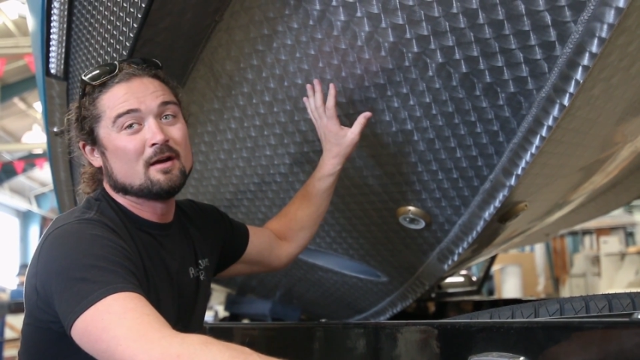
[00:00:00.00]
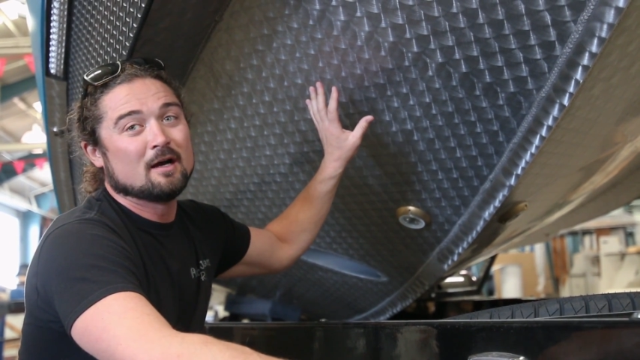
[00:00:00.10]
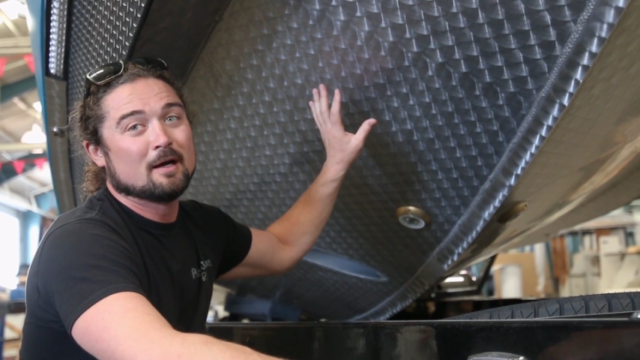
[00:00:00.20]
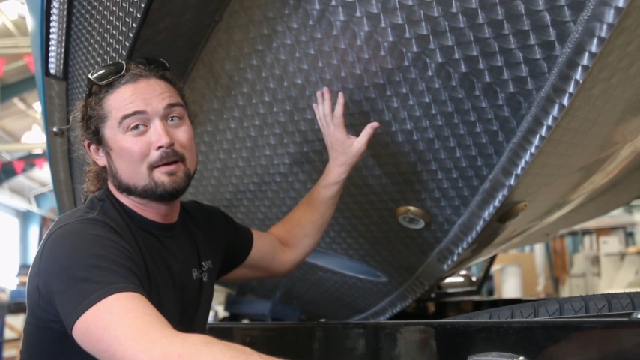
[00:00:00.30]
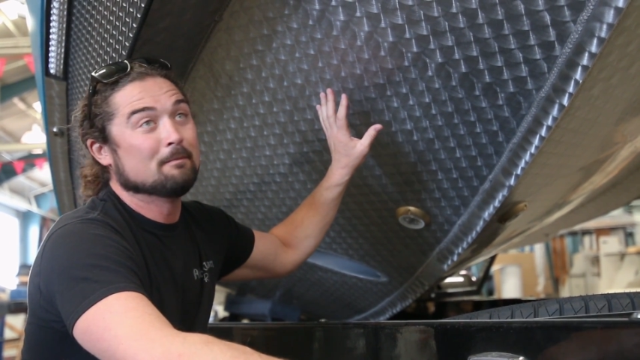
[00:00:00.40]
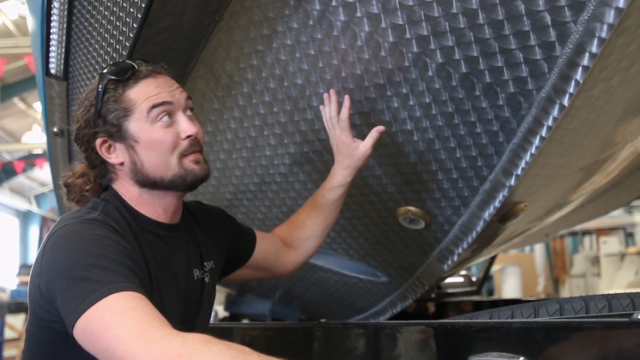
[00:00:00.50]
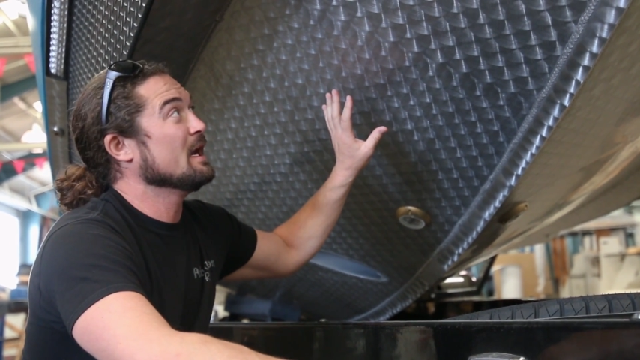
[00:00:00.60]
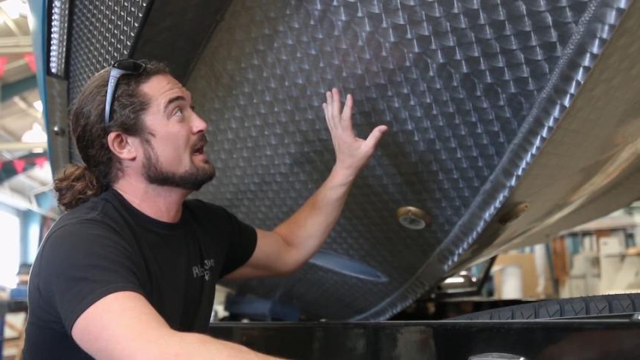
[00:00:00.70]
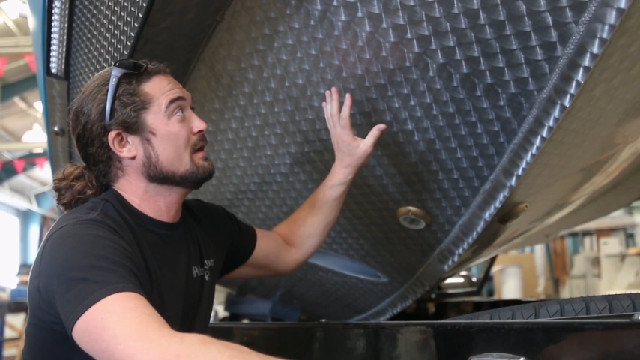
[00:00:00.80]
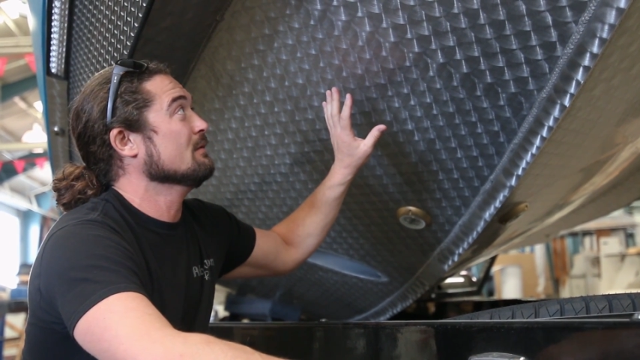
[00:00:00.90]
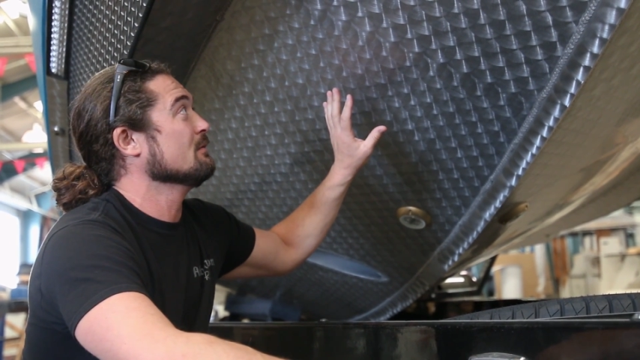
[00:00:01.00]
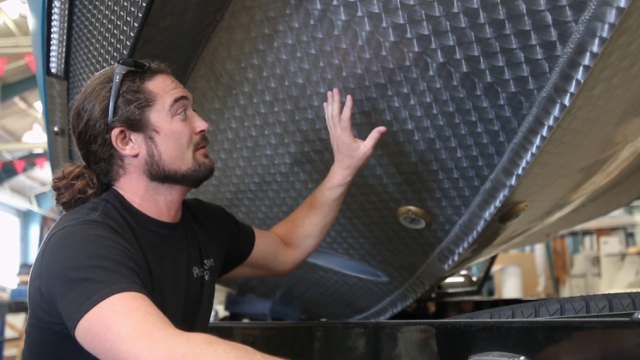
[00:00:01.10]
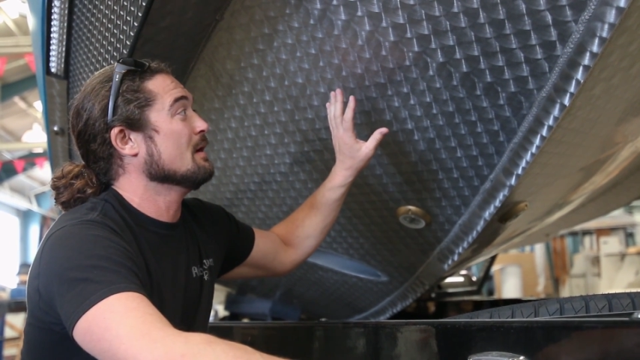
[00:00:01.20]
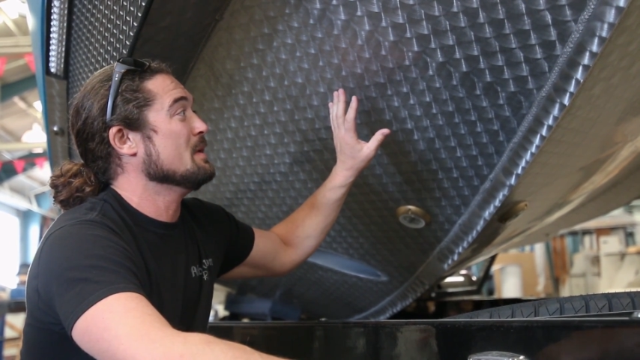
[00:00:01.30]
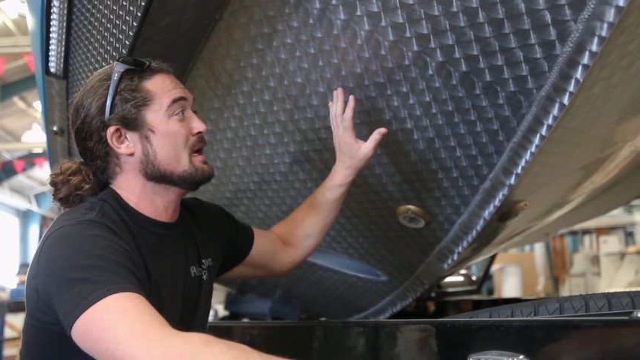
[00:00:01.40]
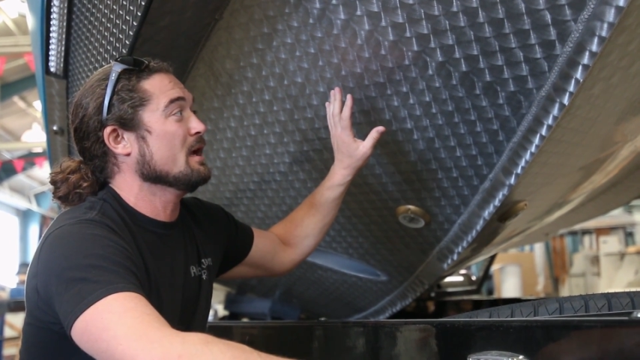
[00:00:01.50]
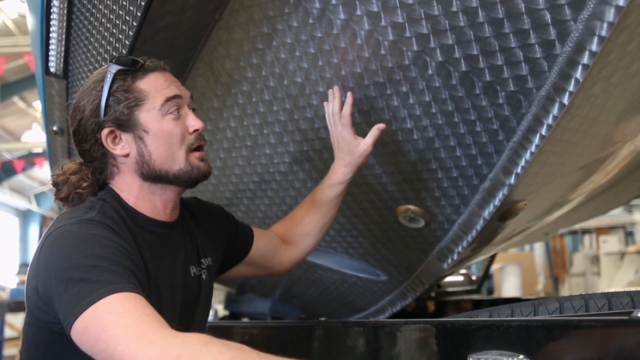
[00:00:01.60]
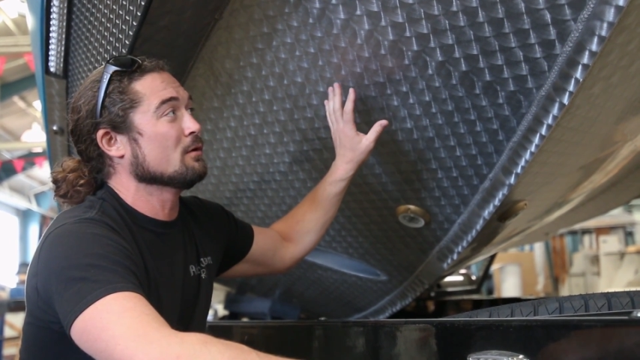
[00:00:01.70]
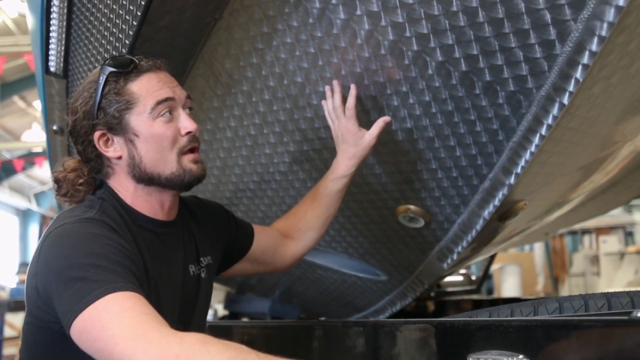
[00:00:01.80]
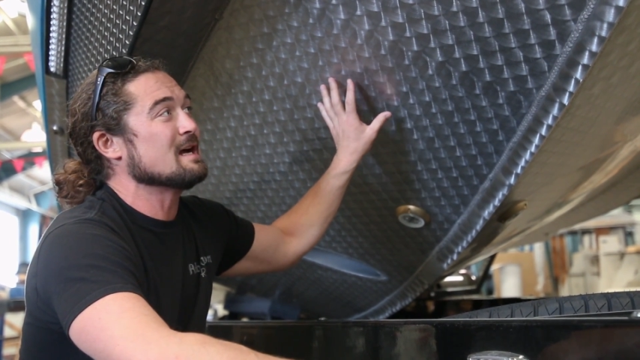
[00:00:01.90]
And I mean,
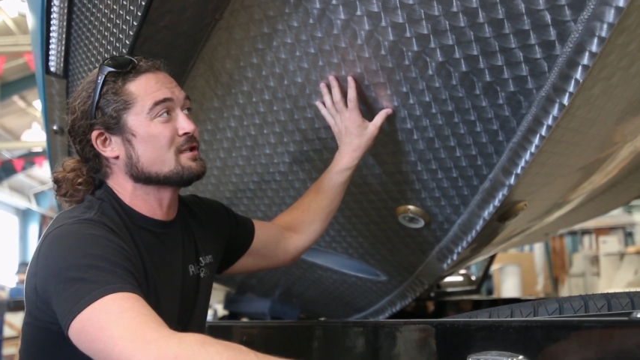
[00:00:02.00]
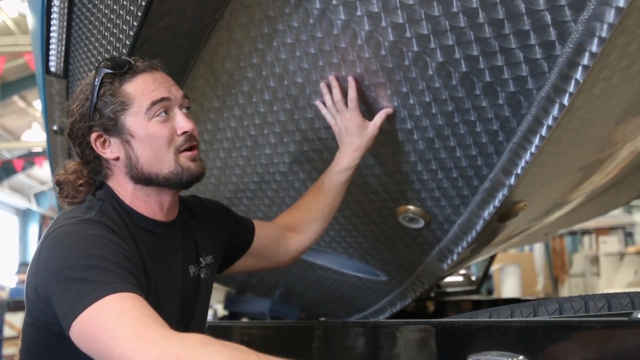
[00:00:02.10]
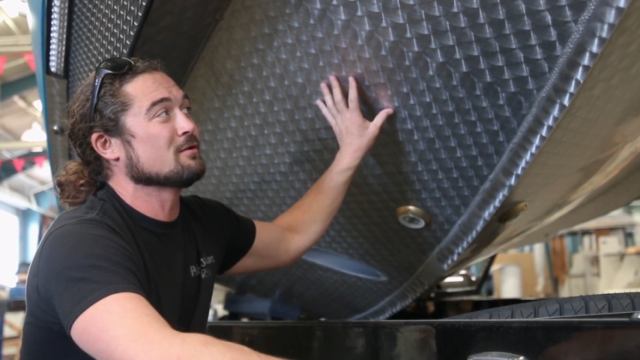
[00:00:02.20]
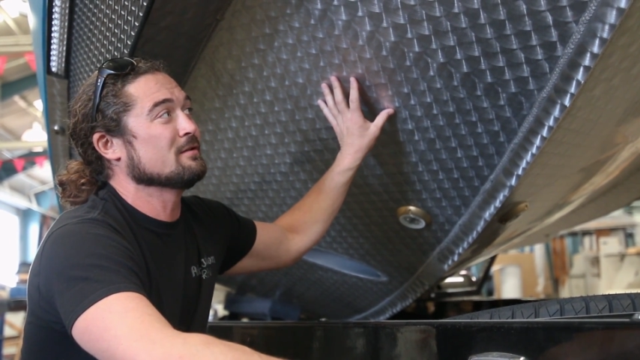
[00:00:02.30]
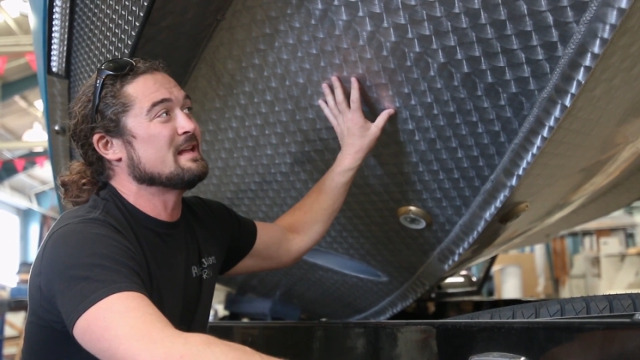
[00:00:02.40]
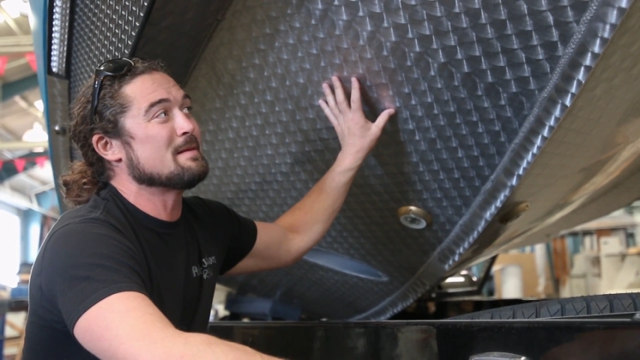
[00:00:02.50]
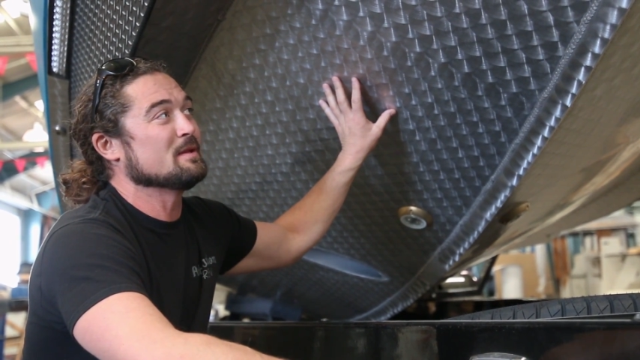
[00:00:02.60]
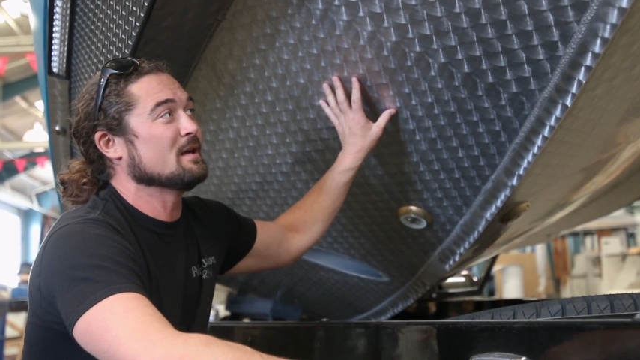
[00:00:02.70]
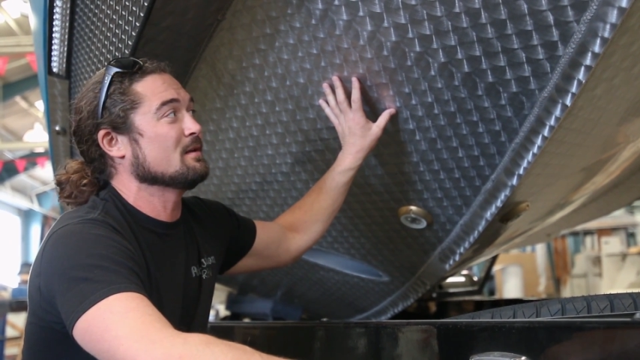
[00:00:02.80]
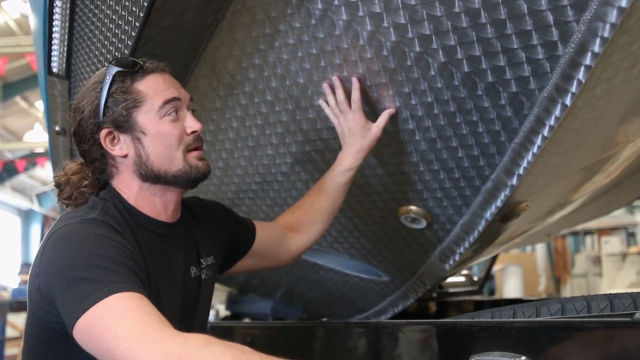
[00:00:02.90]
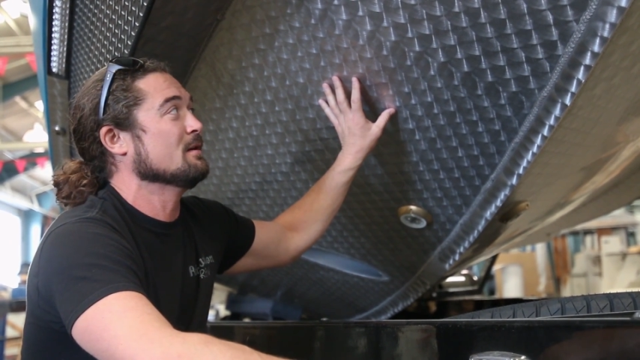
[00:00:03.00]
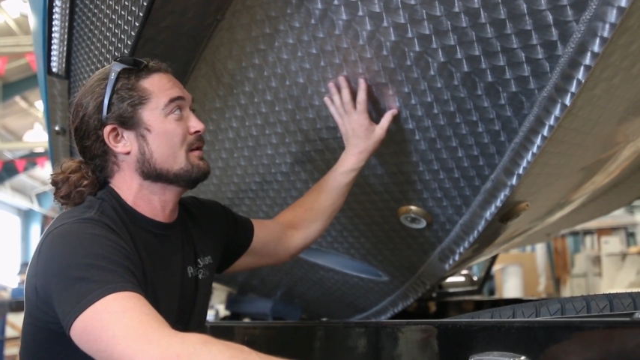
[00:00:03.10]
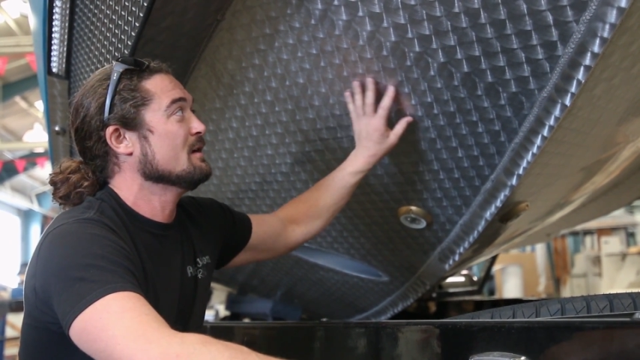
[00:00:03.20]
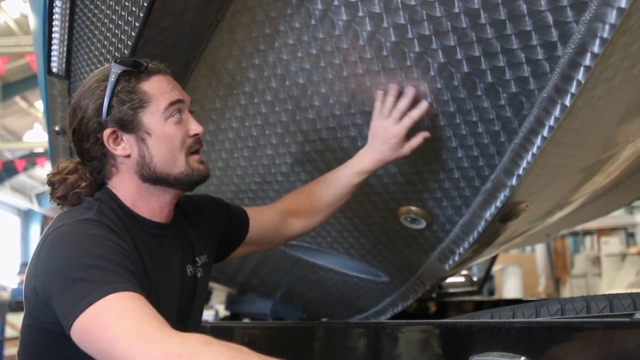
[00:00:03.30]
it'll last longer than that, but